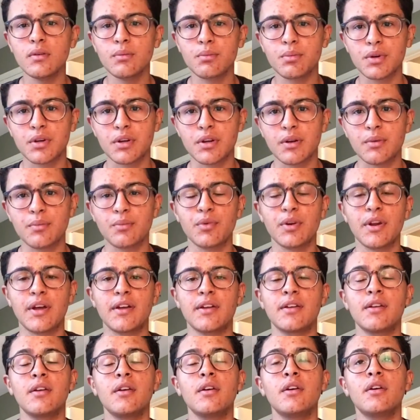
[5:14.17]
But when
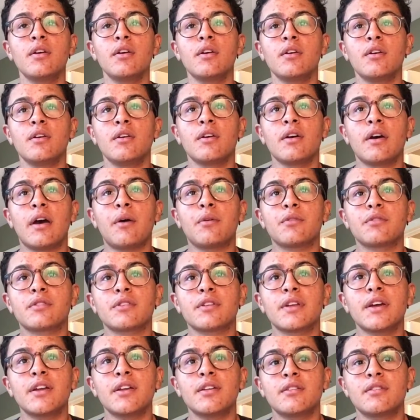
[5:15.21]
I was
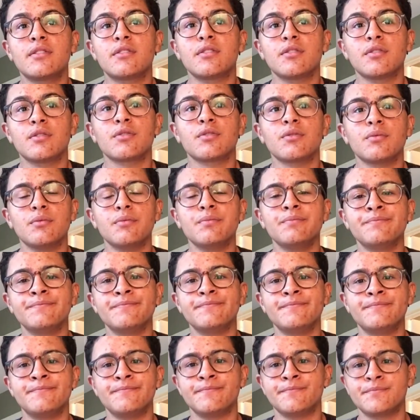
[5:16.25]
delighted to
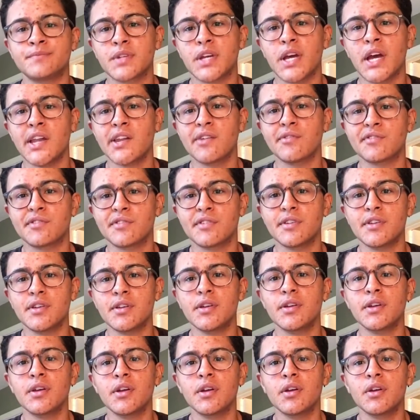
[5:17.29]
kind of
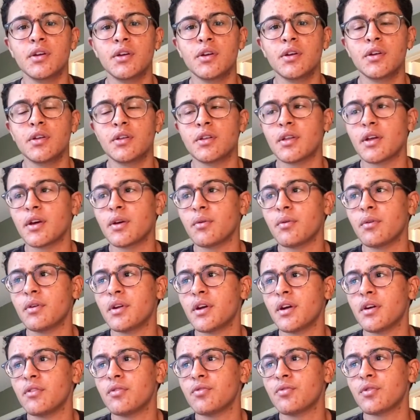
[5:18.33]
see that when
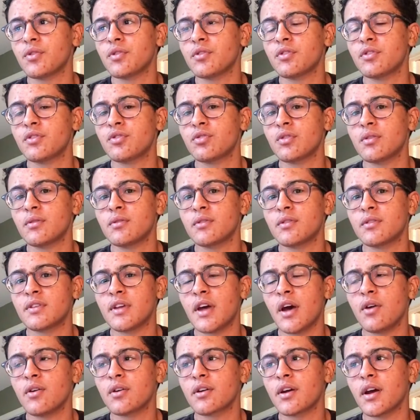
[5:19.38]
I first trimmed it
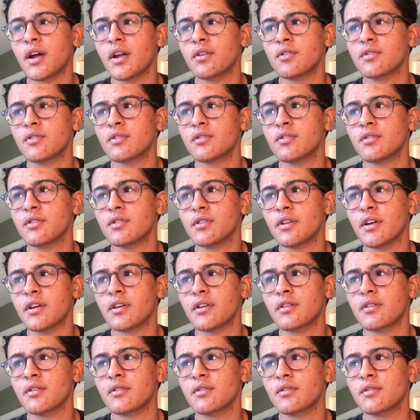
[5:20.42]
down, it kind of just looked
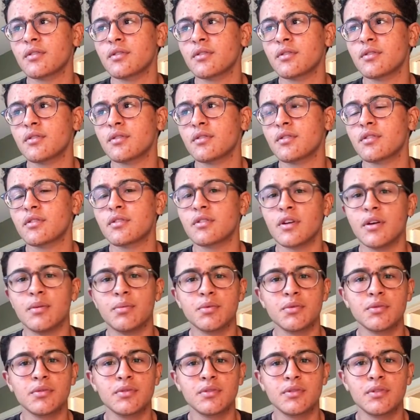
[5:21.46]
like
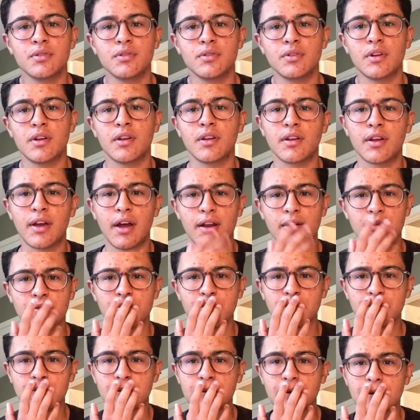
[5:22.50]
stubble, and it kind of
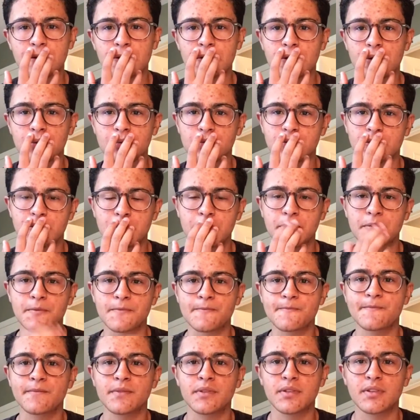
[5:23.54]
feels like stubble too,
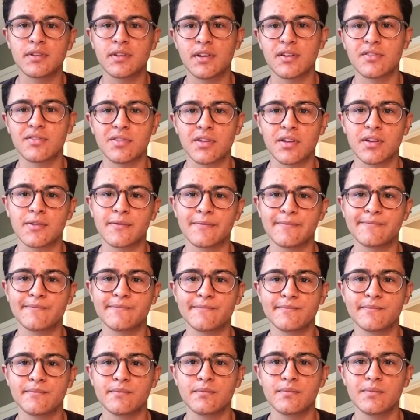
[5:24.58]
instead of like,
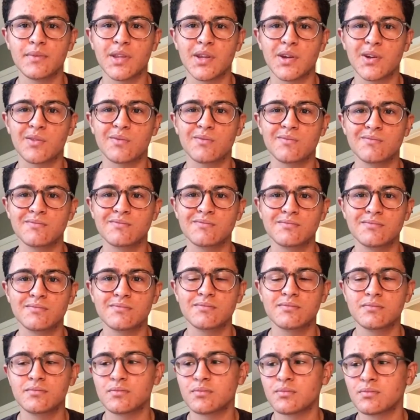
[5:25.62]
you know,
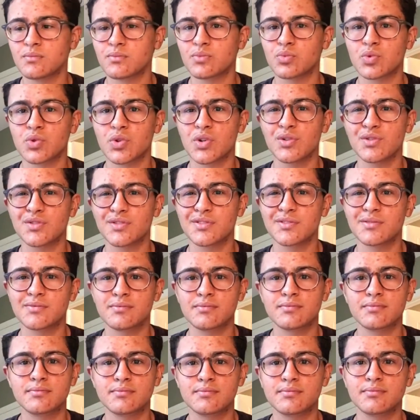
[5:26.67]
gross
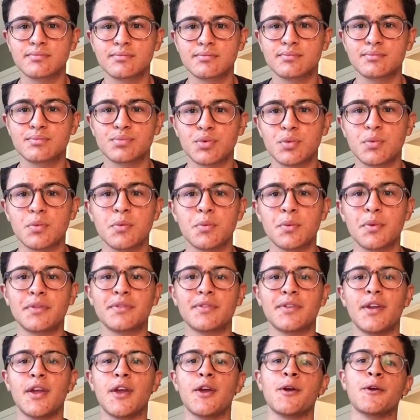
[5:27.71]

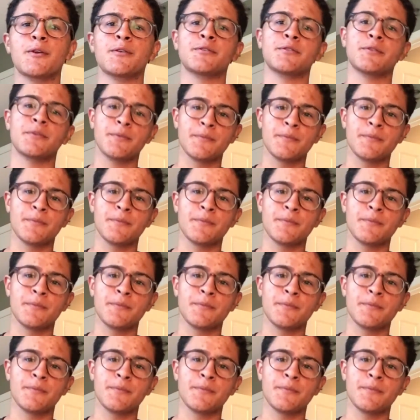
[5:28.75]
prepubescent hairs,